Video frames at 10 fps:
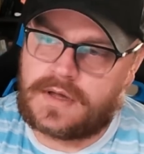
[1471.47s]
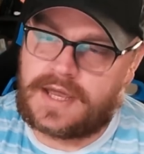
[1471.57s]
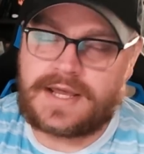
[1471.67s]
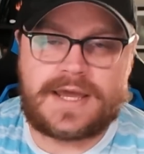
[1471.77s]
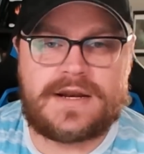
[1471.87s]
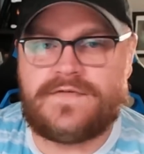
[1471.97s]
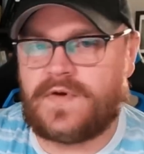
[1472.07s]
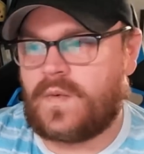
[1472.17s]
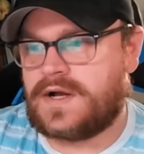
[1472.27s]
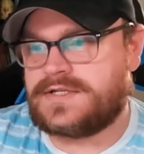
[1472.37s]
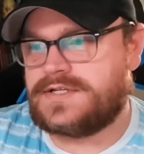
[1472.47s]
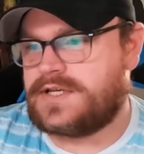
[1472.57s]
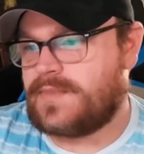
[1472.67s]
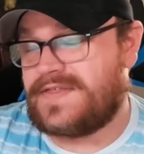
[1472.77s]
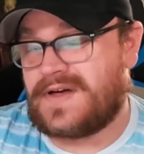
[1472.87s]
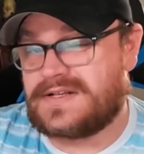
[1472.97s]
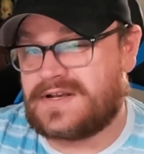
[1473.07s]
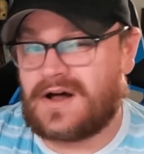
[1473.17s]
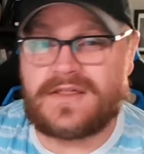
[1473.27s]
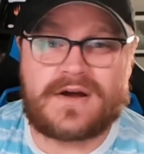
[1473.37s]
And again, if you want to see my thoughts
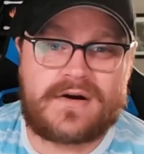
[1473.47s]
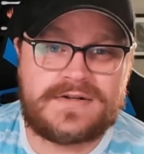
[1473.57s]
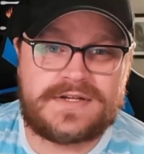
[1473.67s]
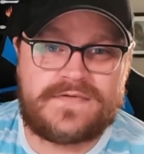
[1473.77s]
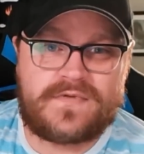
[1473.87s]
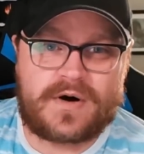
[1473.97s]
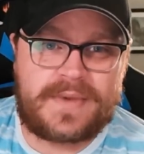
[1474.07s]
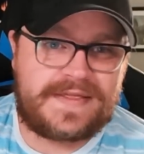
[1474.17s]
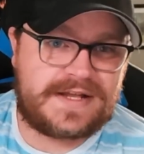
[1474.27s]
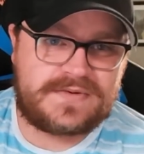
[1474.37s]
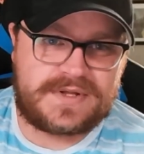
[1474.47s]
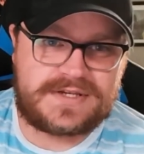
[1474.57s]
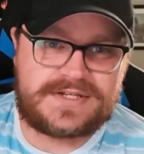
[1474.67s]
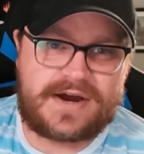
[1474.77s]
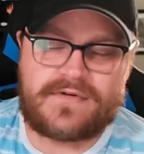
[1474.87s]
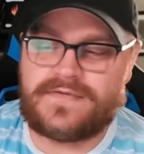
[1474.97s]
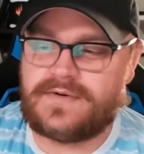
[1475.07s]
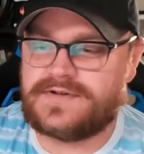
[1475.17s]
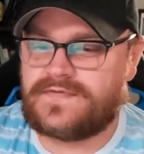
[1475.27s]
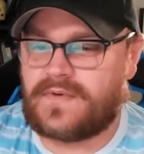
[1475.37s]
on all the cards in the format, that's what the set
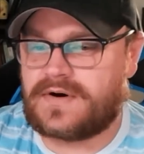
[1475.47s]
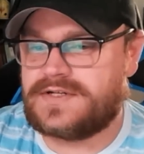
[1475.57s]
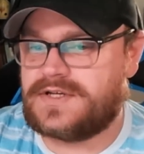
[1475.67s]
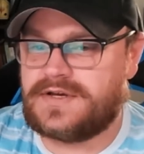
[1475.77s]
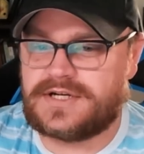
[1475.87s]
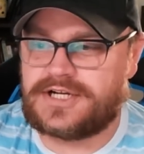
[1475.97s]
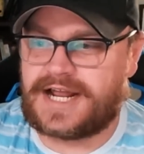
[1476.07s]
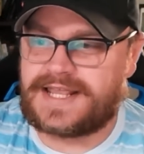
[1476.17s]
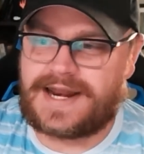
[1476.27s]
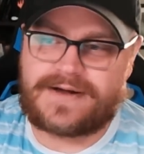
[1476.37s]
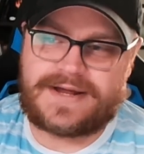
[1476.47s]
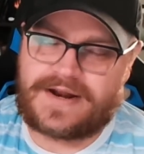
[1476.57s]
review is for, so you can check that out.